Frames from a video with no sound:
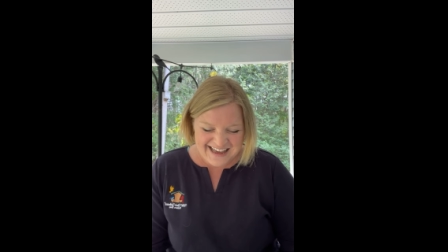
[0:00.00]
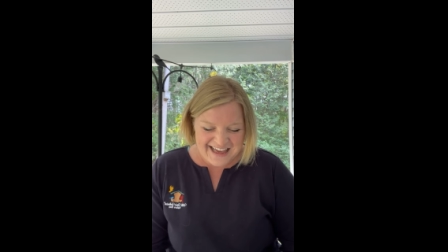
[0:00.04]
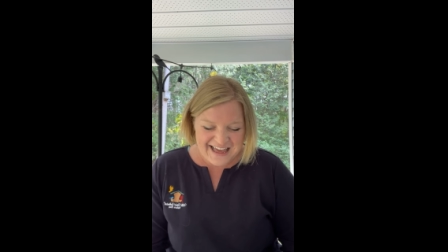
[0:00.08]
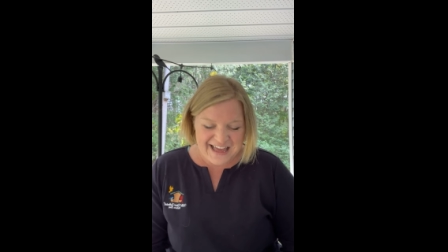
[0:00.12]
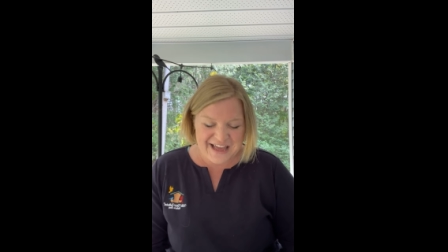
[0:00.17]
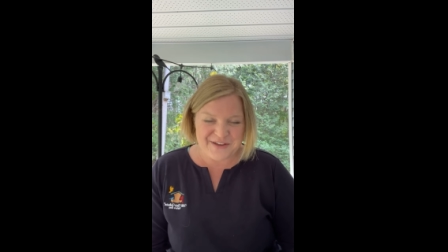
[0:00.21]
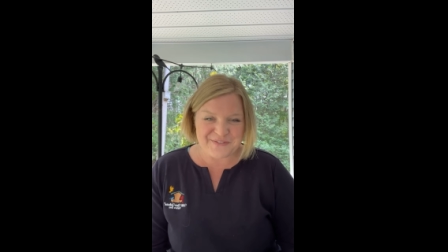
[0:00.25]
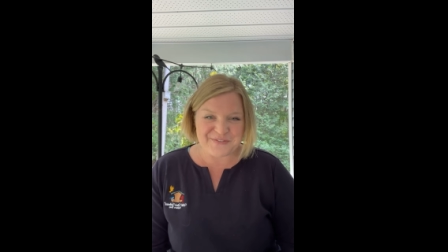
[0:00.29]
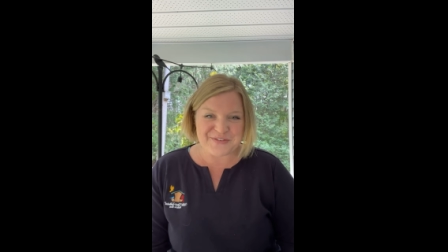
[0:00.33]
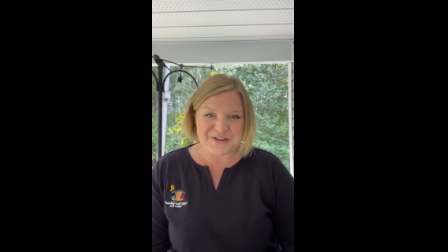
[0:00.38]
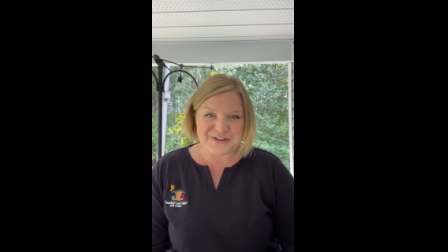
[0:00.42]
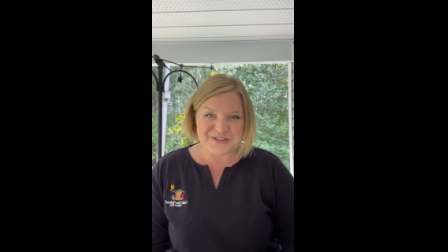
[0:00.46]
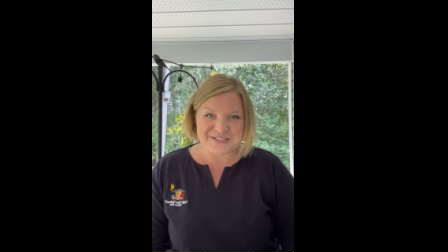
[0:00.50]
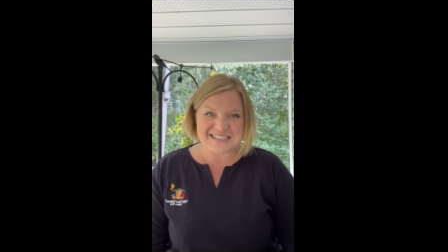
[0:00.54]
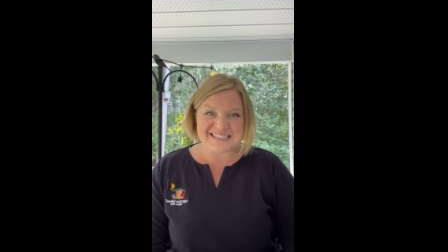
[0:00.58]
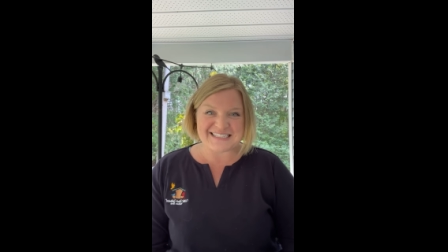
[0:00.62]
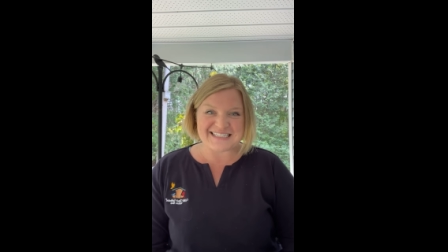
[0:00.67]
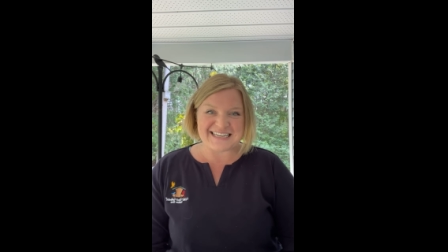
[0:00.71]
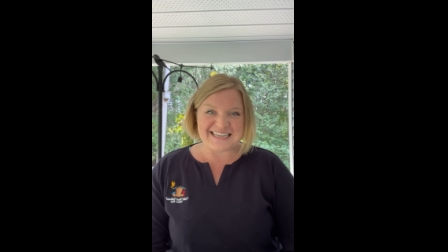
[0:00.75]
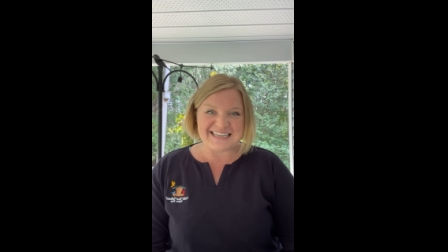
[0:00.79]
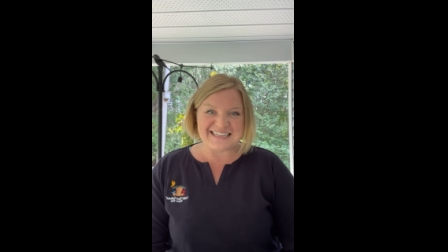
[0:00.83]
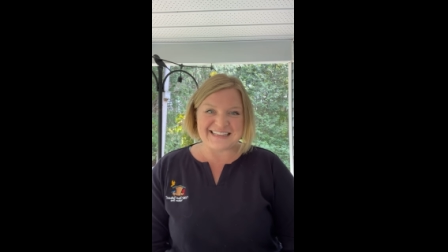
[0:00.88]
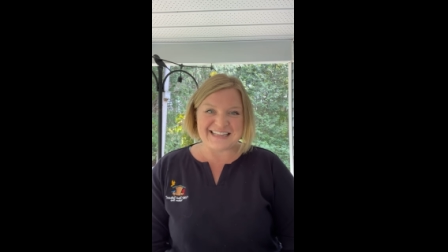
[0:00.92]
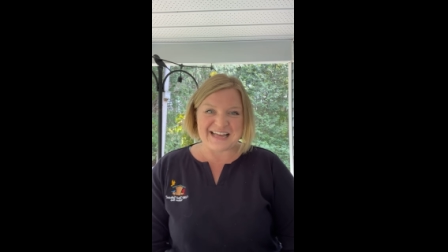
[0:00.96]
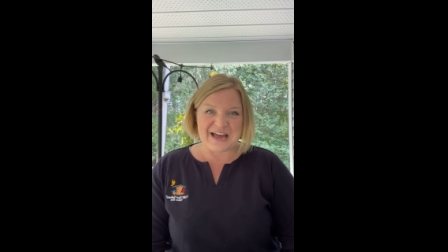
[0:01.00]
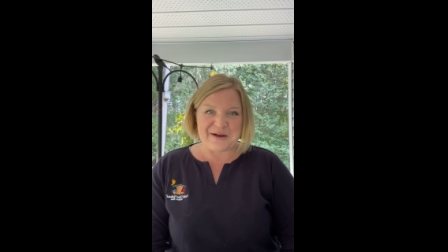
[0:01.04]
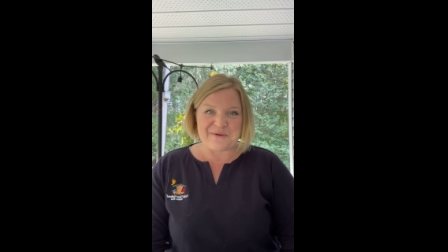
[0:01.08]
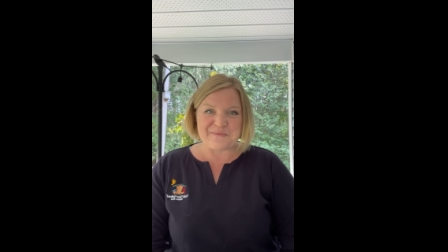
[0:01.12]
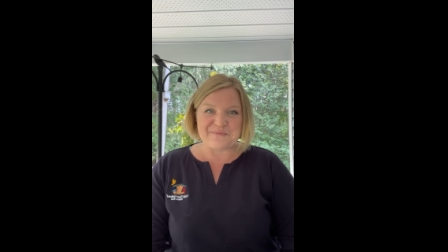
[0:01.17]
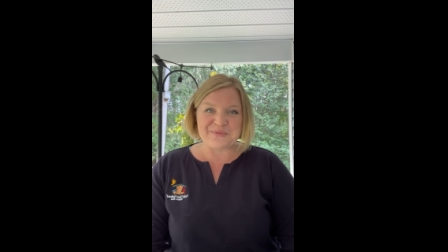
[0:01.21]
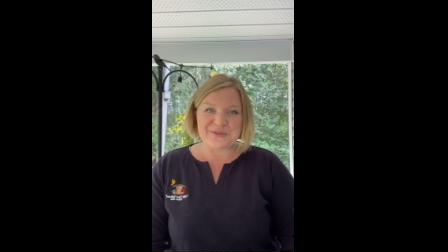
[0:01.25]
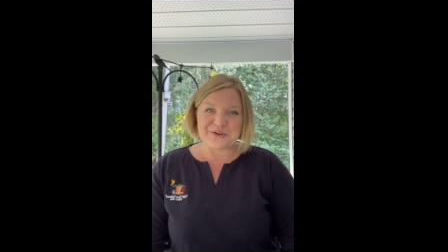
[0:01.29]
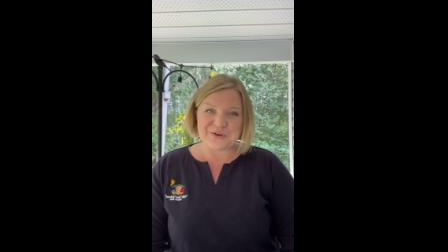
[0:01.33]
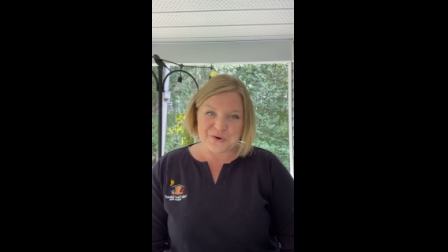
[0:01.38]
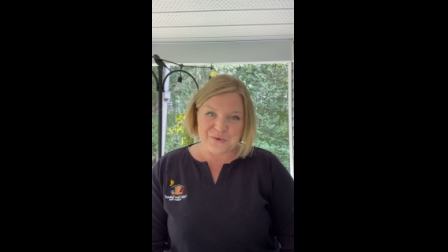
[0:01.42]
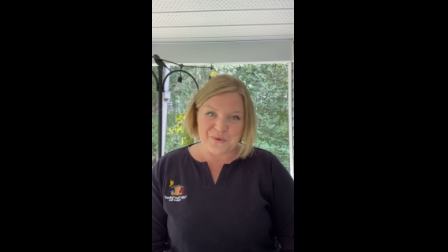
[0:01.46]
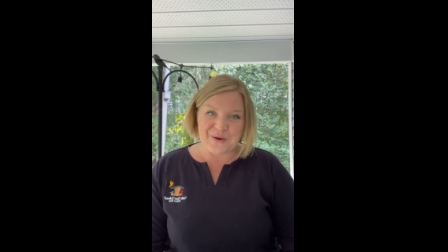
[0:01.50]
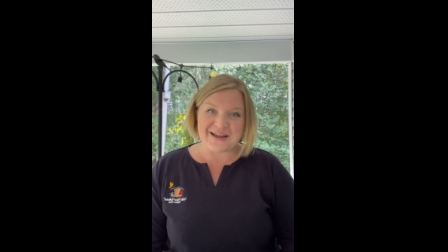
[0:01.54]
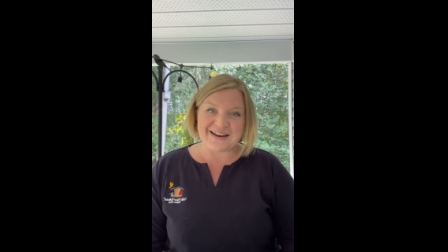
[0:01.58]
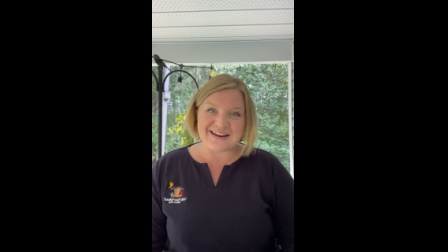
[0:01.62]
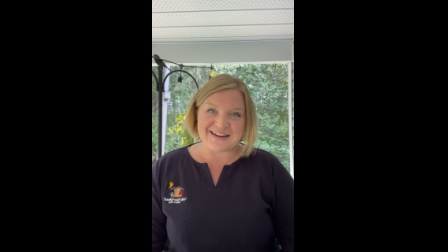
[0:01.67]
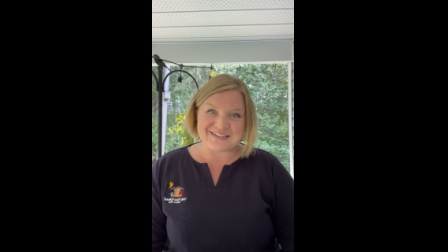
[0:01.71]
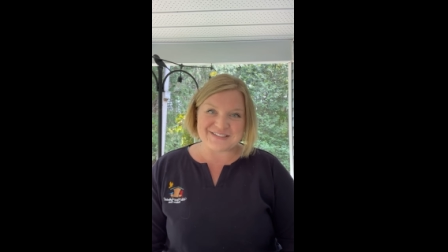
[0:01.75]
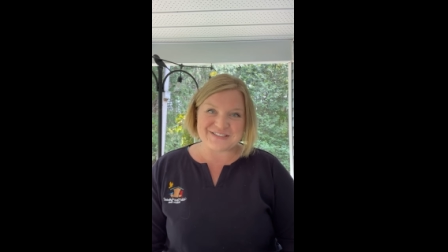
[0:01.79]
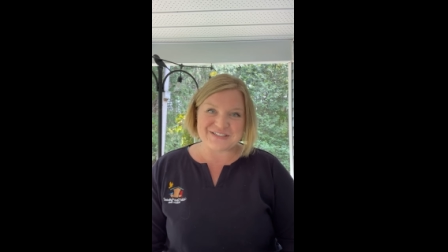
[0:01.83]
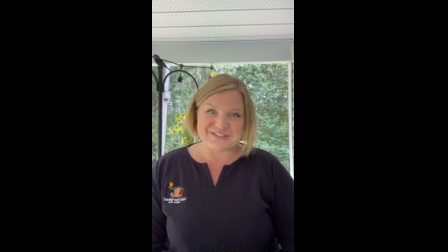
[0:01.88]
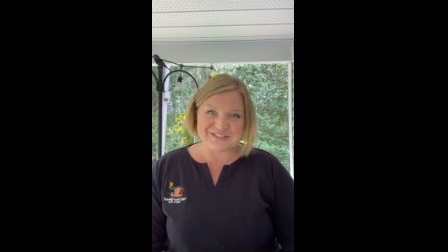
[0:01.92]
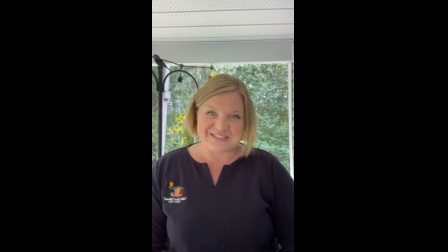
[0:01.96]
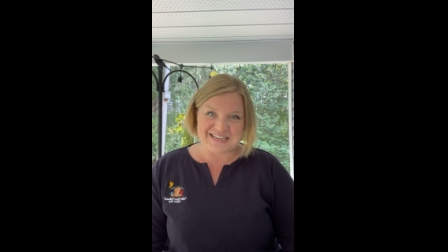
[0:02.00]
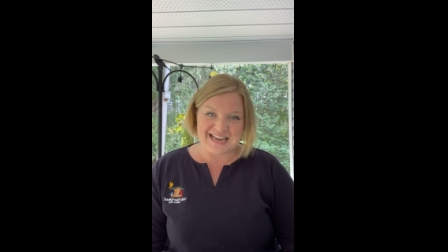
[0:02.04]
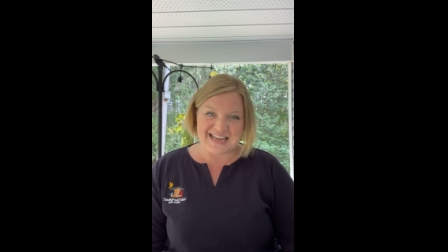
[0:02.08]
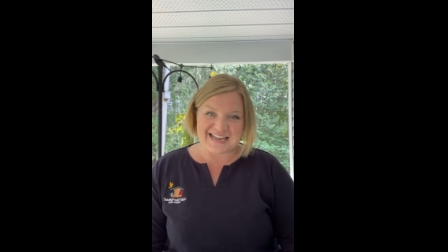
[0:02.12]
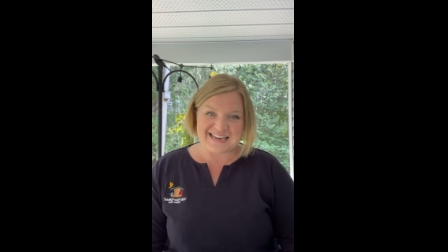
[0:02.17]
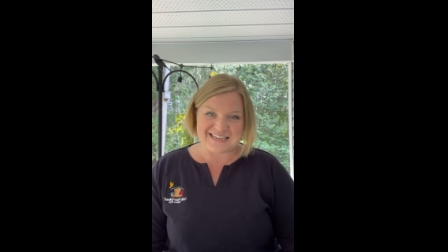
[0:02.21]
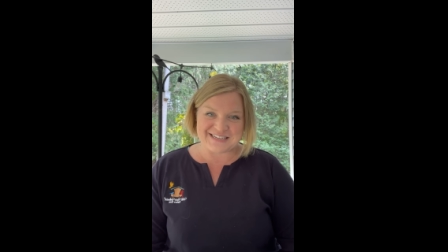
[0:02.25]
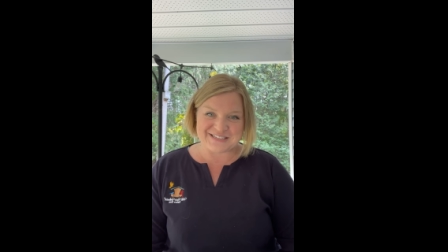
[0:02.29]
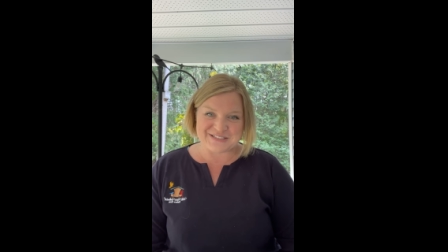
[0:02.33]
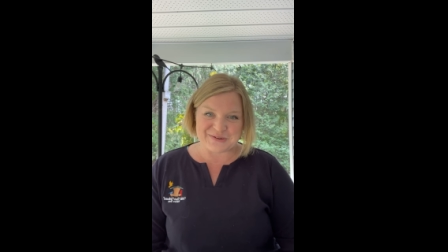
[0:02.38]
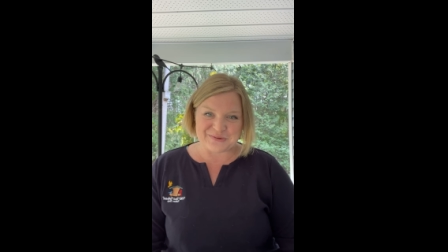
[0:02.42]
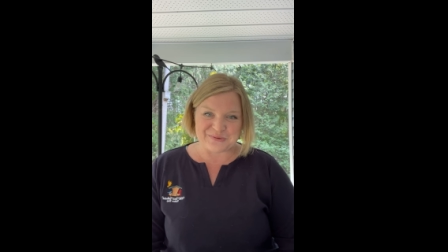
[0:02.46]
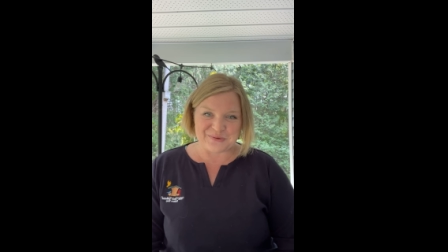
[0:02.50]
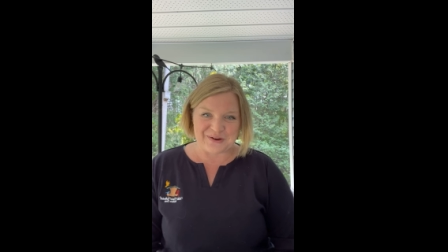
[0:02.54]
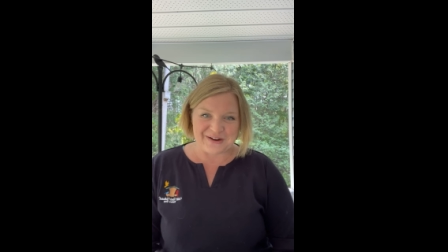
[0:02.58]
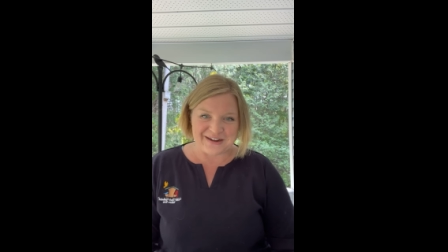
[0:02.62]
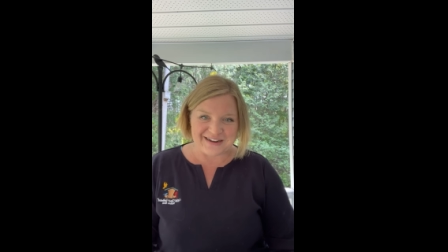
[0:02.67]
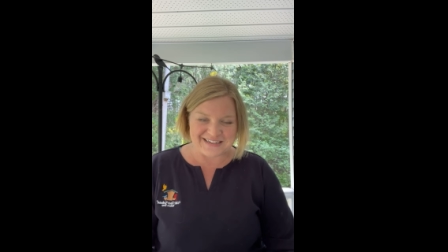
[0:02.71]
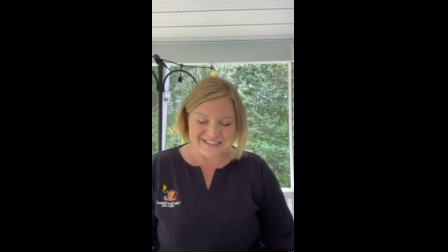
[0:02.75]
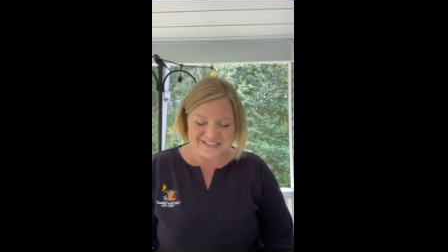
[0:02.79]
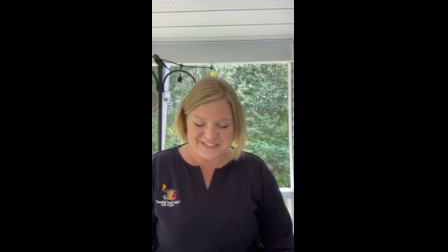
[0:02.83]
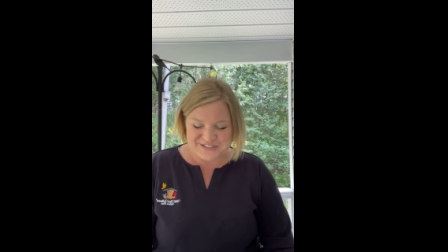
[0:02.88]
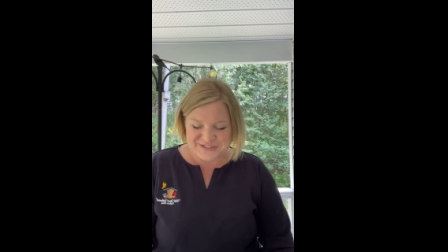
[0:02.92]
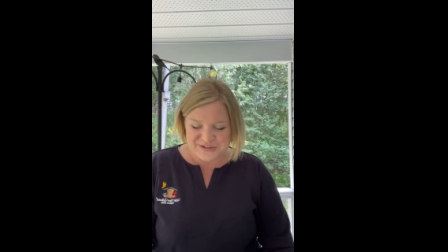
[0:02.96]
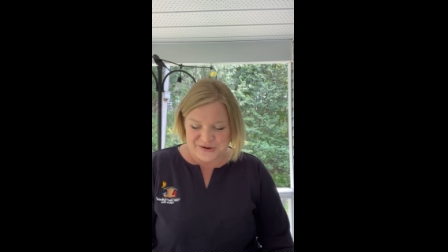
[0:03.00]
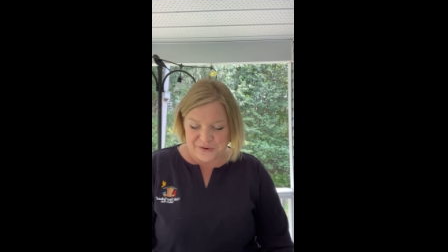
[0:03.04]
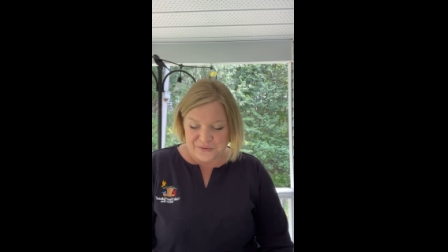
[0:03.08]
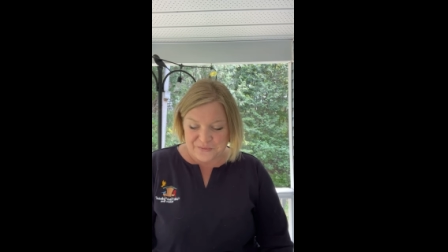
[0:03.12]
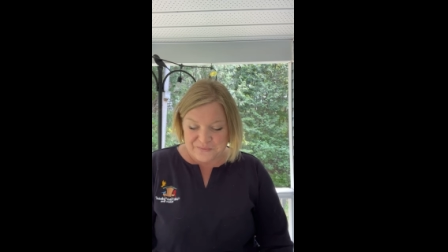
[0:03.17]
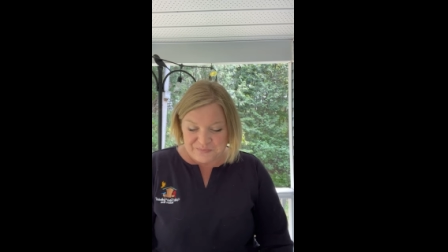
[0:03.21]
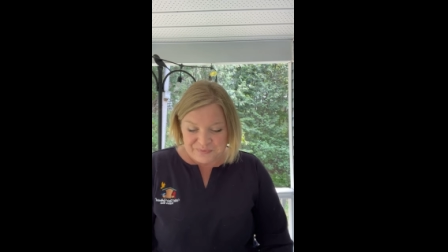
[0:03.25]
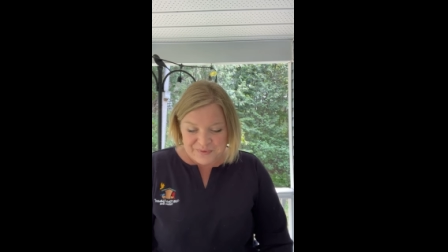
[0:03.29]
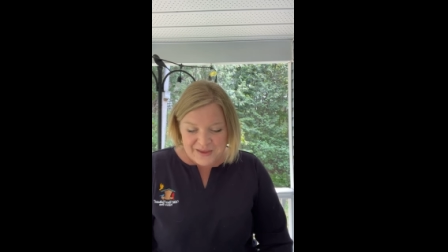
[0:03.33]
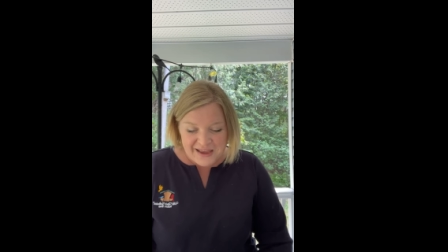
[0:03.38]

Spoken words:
If you're seeing them, they're quite entertaining to watch. So,